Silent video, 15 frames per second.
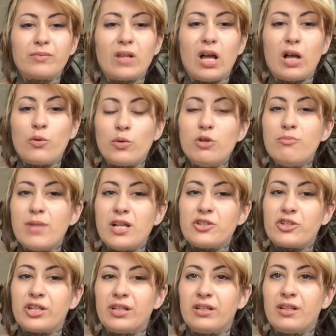I will
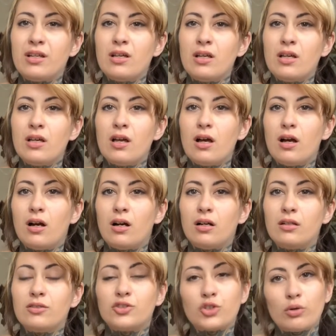mention
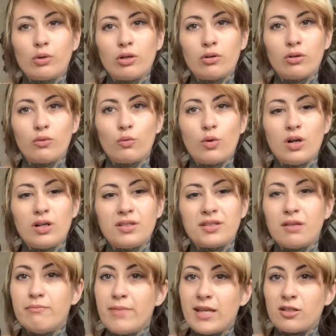Durer was a
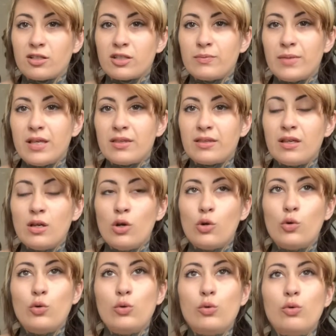metalsmith
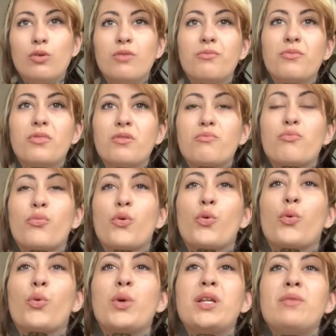who
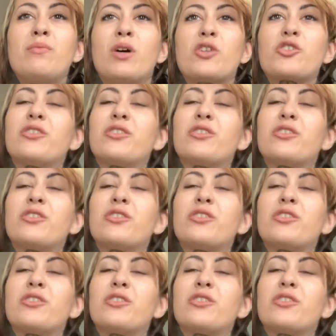pretty much,